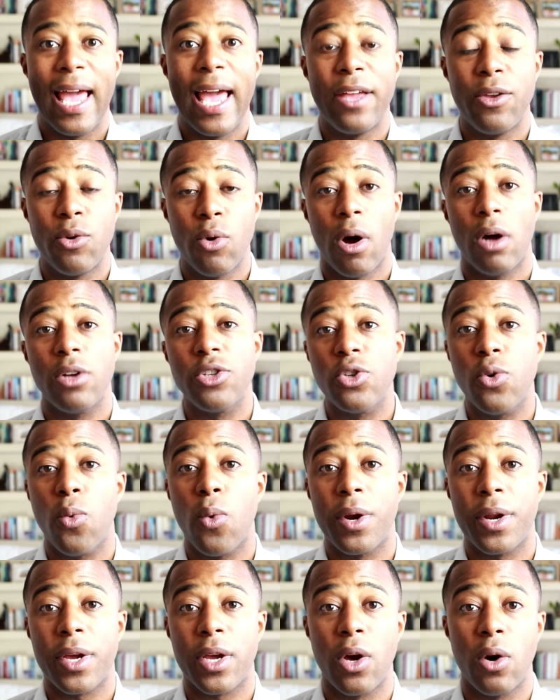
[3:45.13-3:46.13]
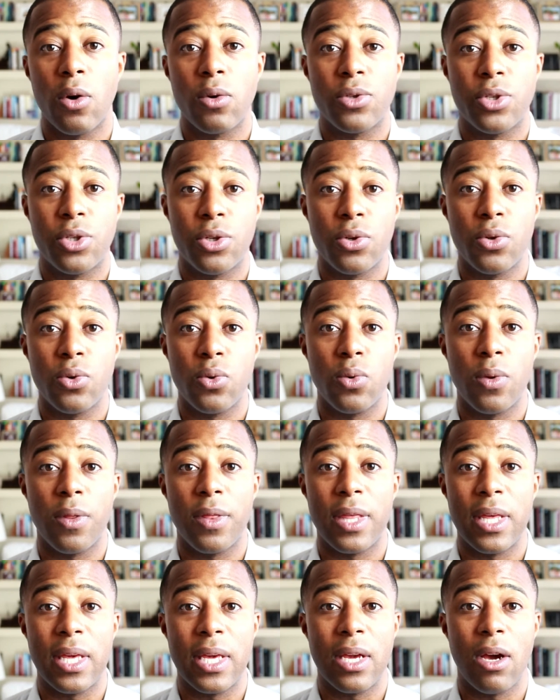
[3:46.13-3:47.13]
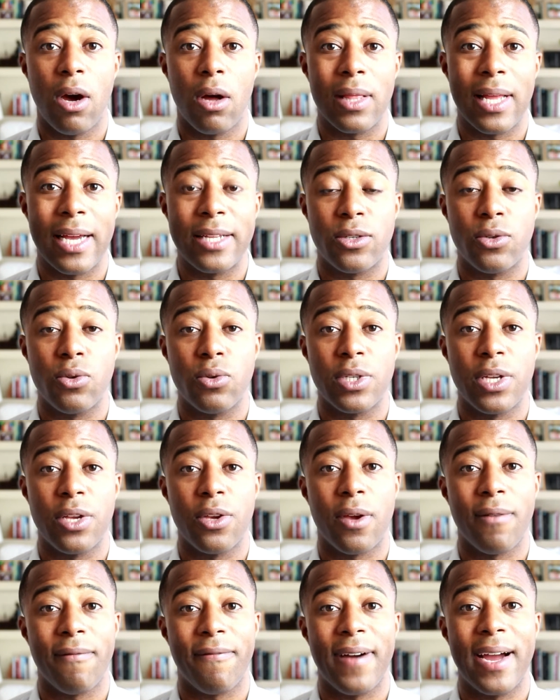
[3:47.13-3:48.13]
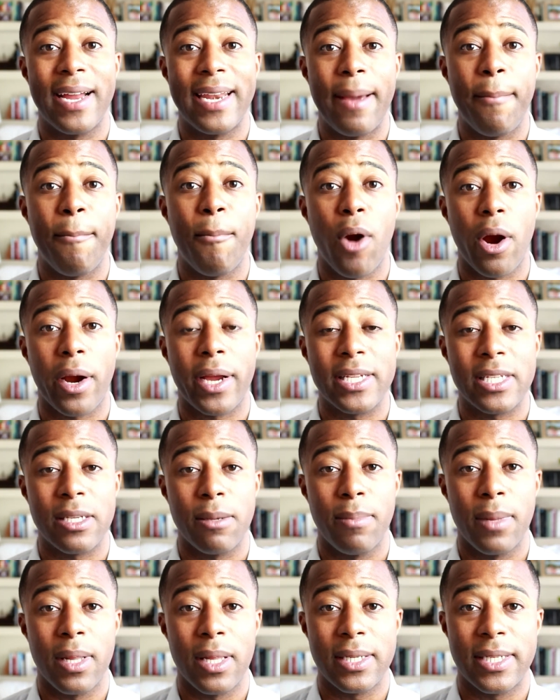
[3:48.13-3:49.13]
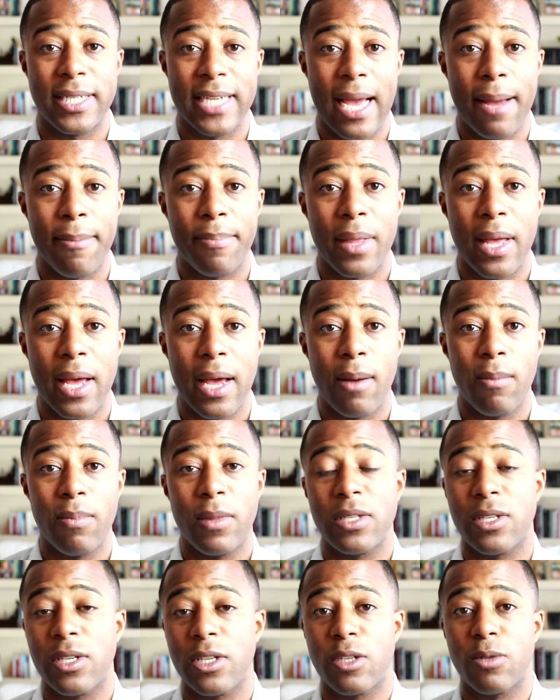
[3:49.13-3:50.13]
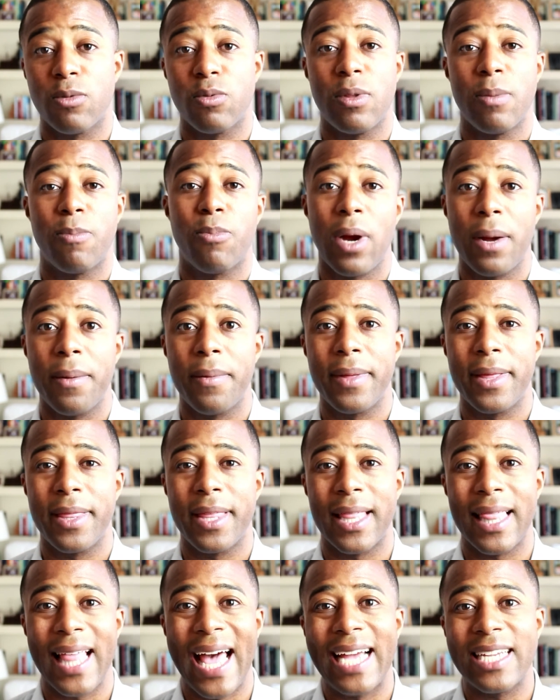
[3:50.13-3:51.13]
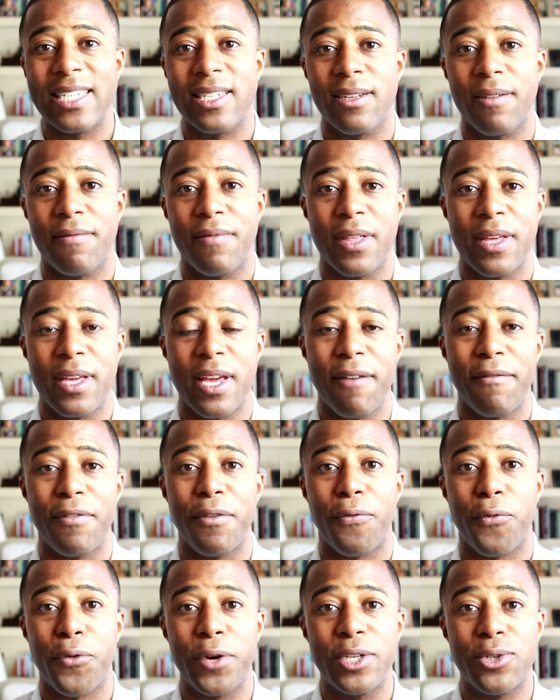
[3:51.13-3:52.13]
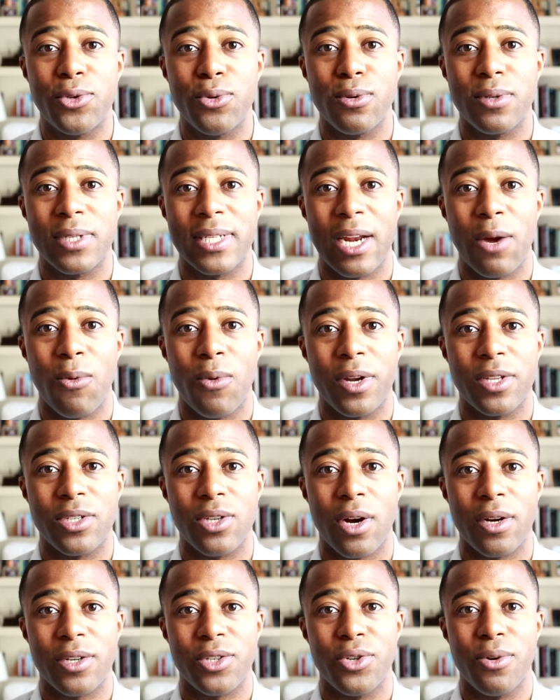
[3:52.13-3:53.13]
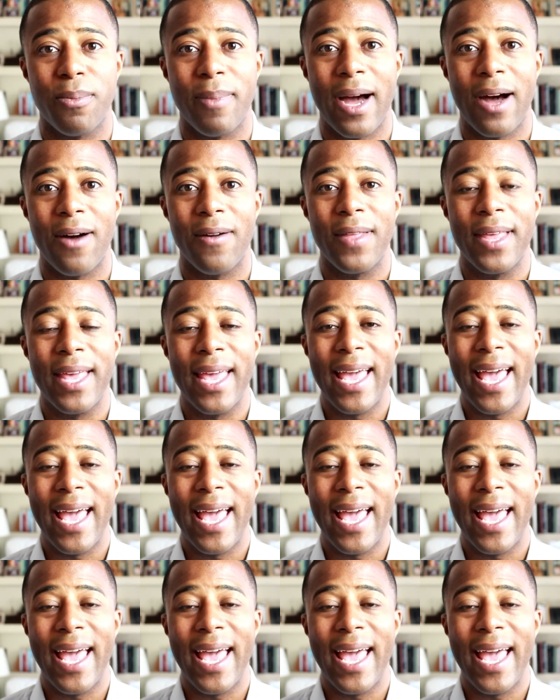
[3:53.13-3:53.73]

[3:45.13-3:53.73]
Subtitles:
And you also want to go to the online tools that you can find at Marcus & Millichap. This is probably the last of the free tools that I want to talk to you about.